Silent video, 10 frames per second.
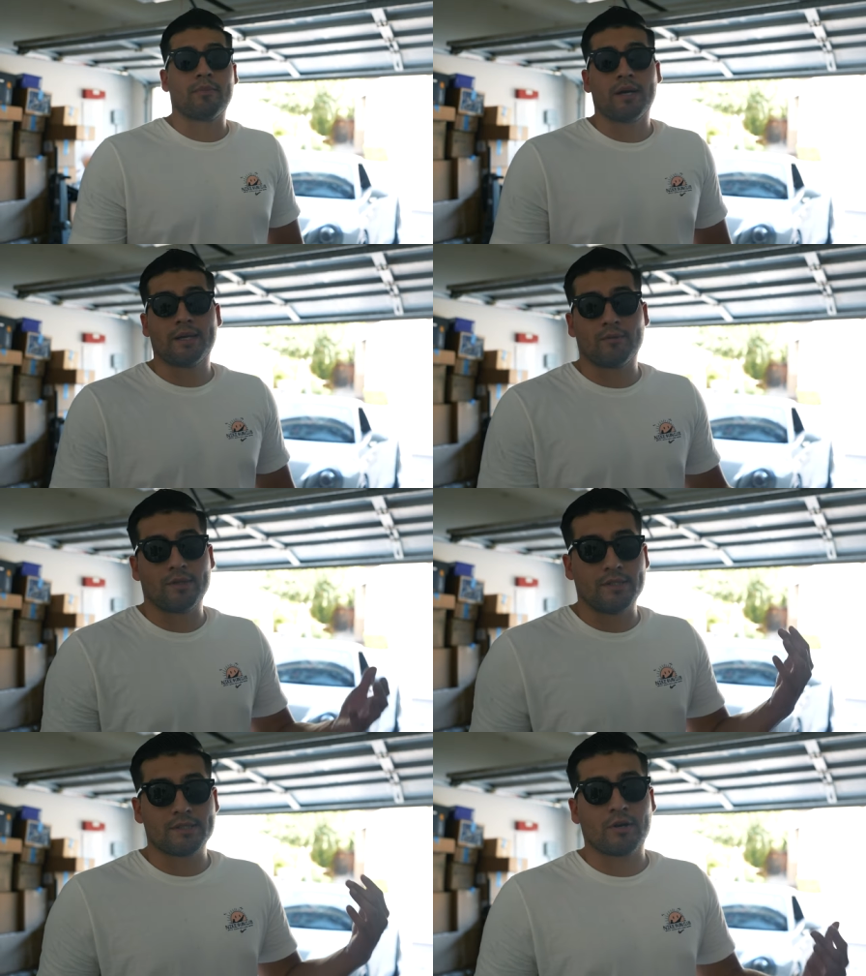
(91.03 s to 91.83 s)
buying one
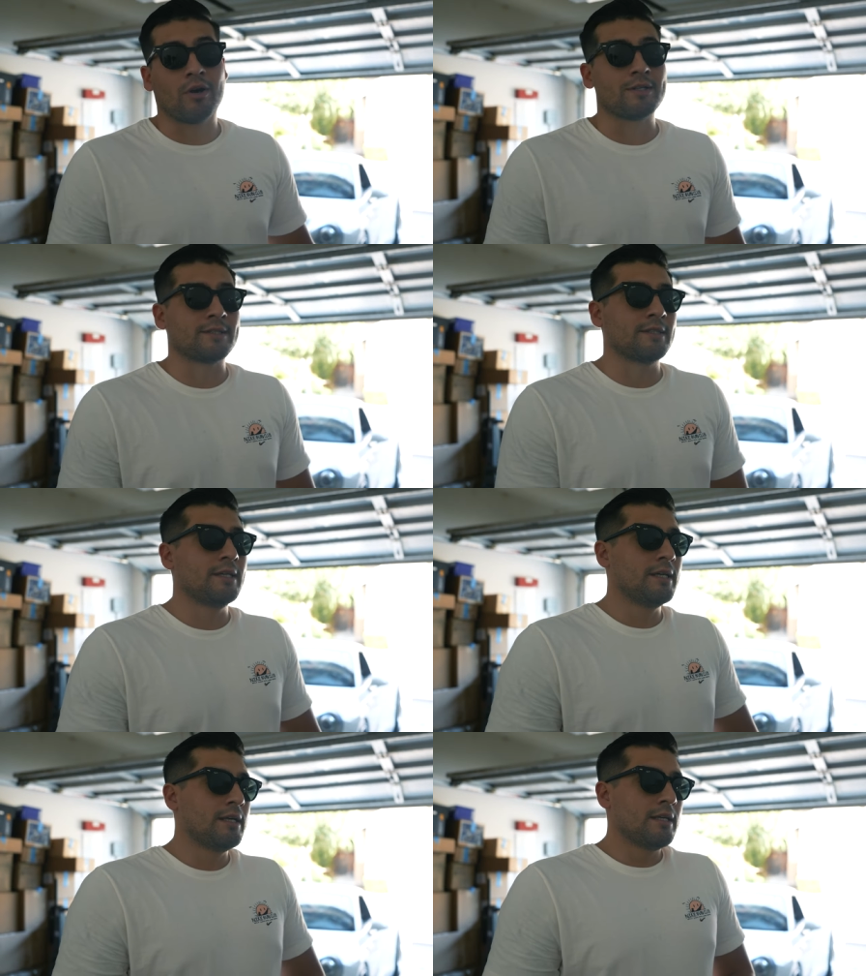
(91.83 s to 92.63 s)
of these cars.
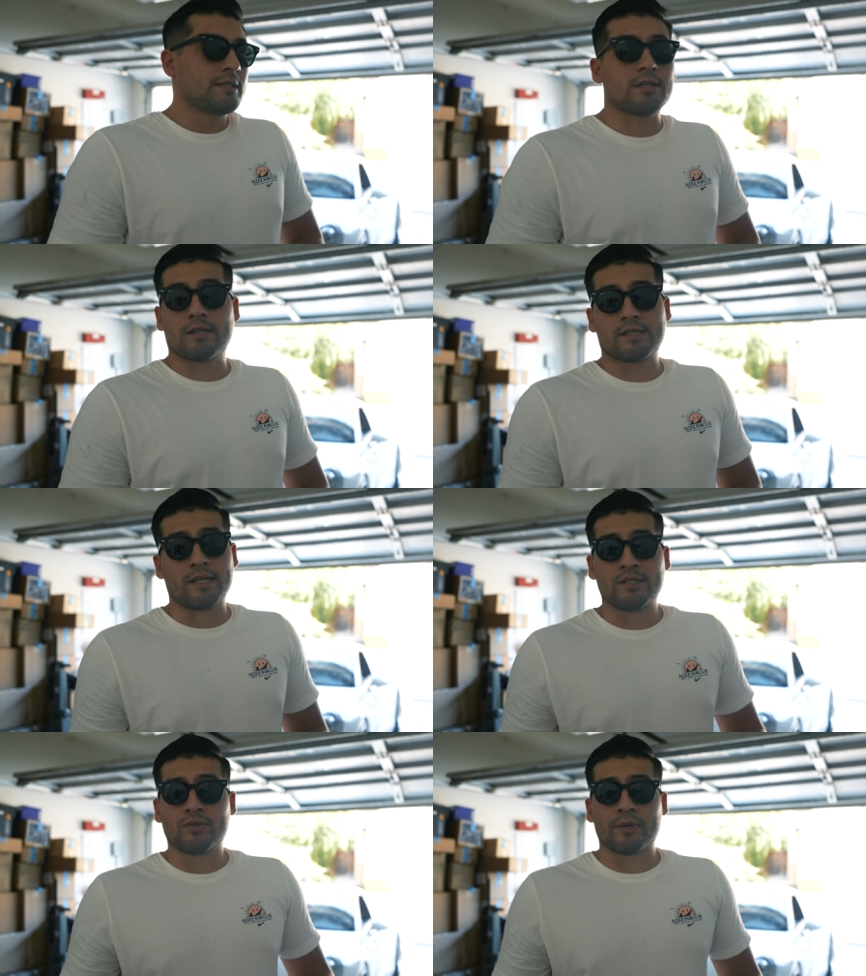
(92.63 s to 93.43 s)
So let's get
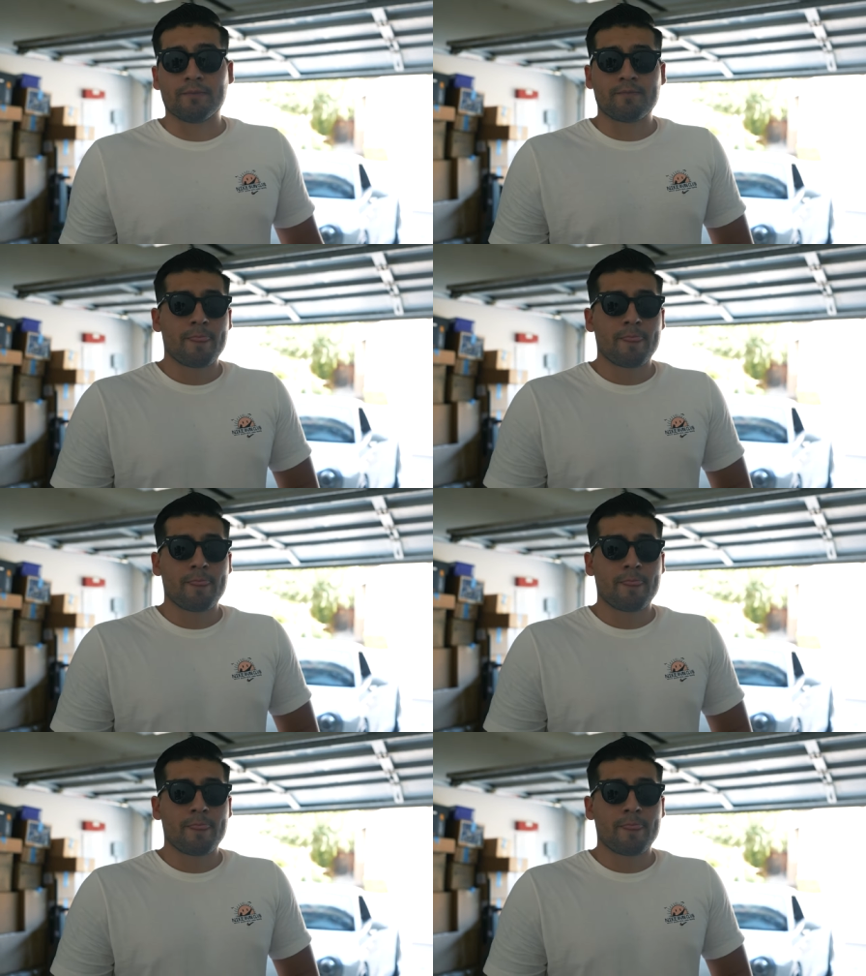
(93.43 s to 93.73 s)
into it.